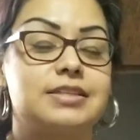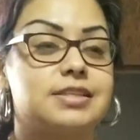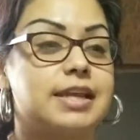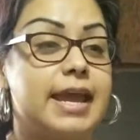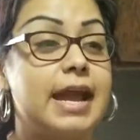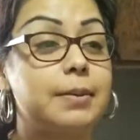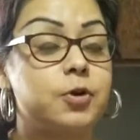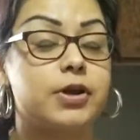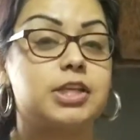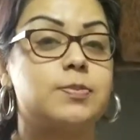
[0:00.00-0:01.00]
Today I'm
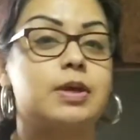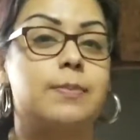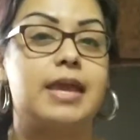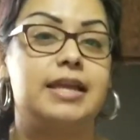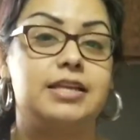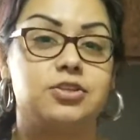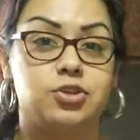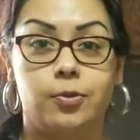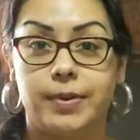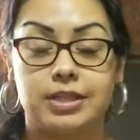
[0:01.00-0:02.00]
going to be making
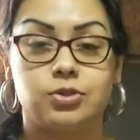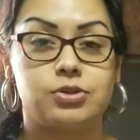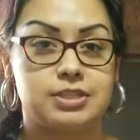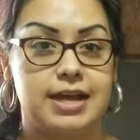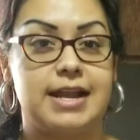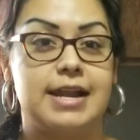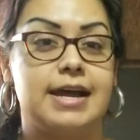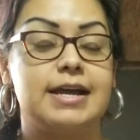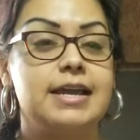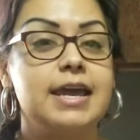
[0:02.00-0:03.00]
Zuppa Toscana.